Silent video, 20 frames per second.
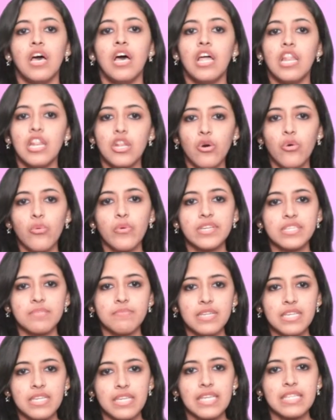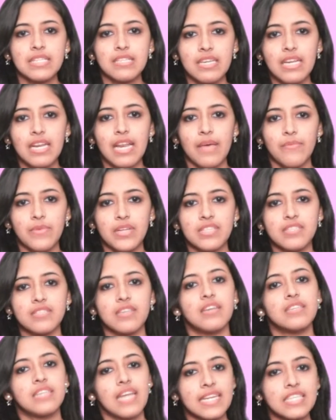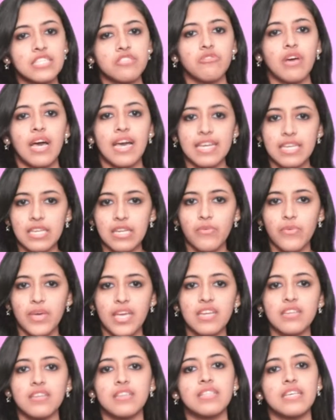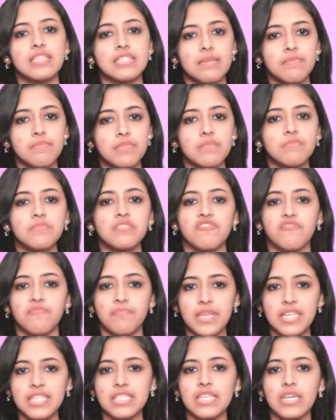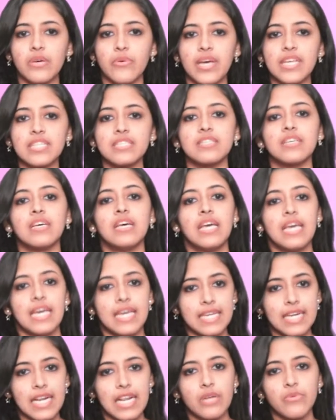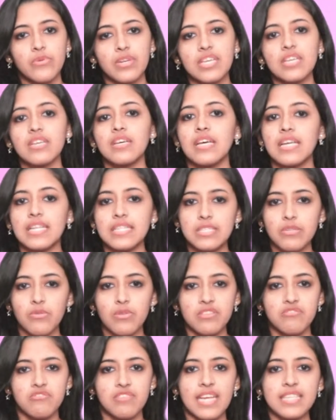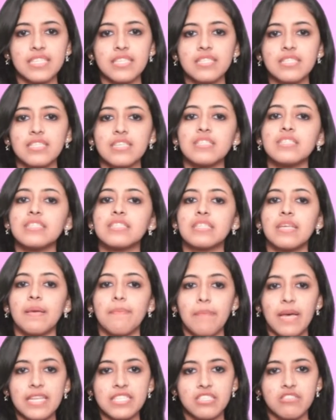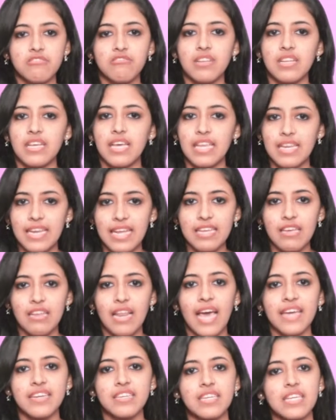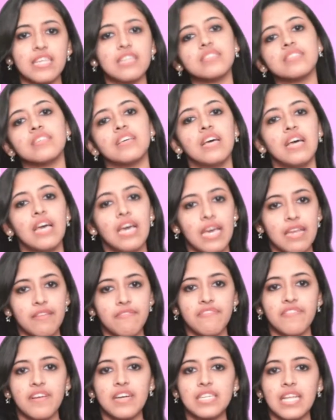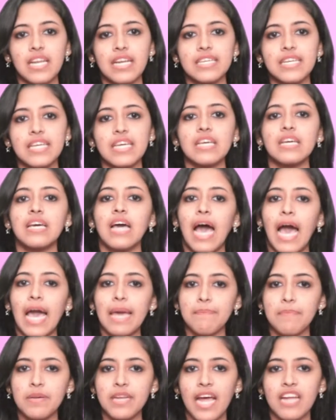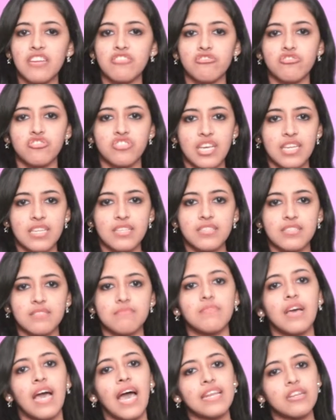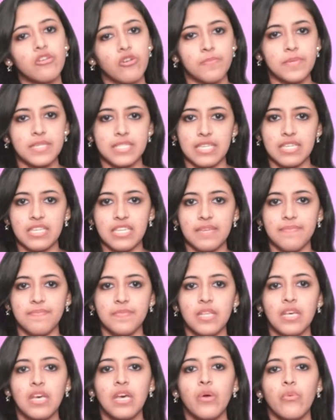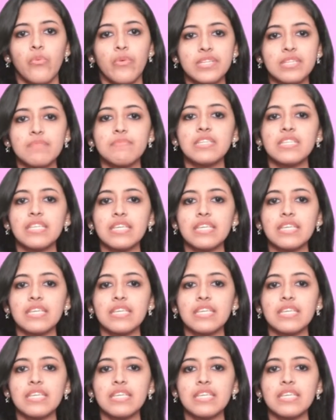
Low vitamin D3 levels tend to aggravate the symptoms of PCOS, including insulin resistance, menstrual irregularities, infertility, hyperandrogenism and obesity. Vitamin